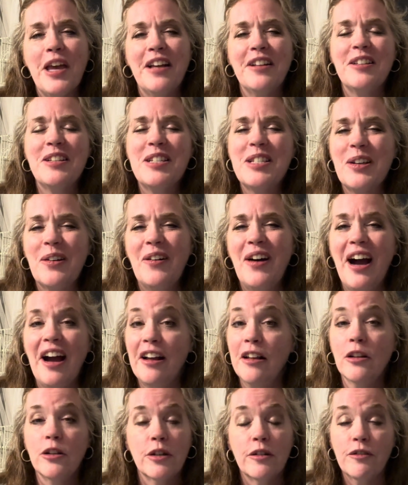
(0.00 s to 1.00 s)
so I
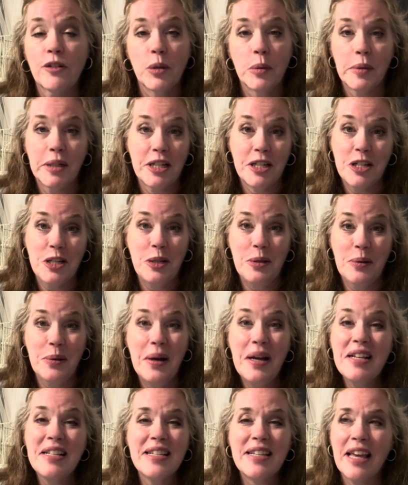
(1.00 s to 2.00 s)
look forward to
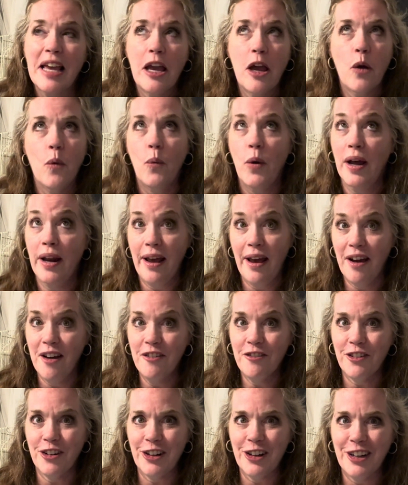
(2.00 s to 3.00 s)
seeing
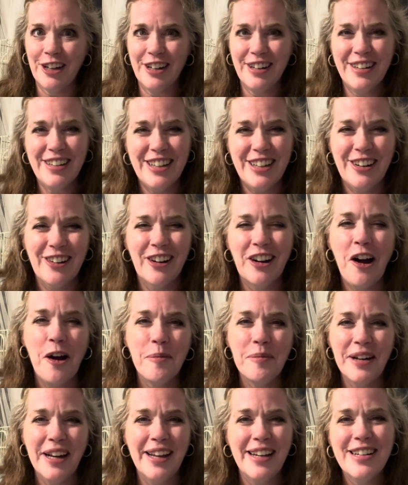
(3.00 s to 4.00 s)
whatever, you know,
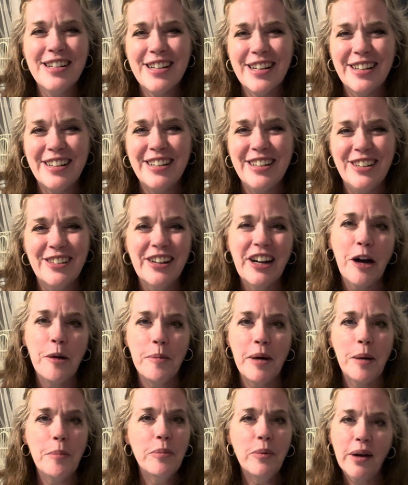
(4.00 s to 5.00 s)
combination you come
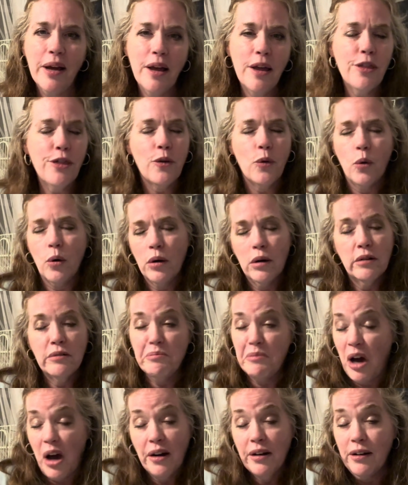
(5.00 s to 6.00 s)
up with, or
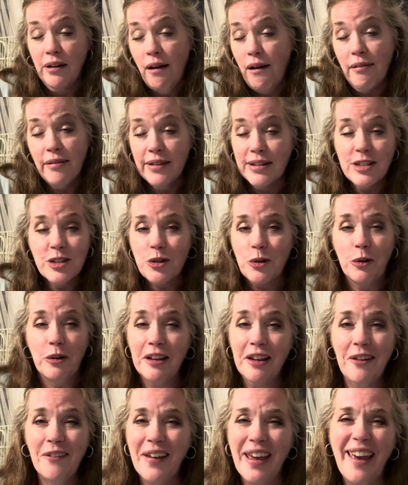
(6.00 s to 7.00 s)
not at all. It's
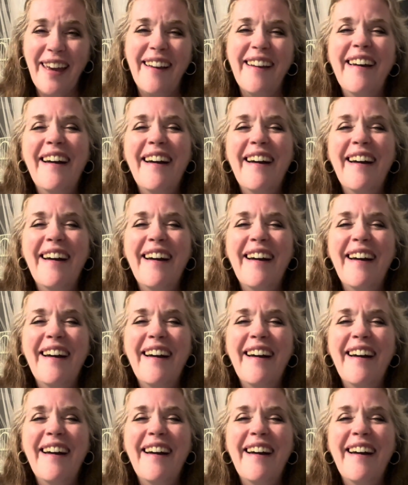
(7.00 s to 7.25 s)
totally okay.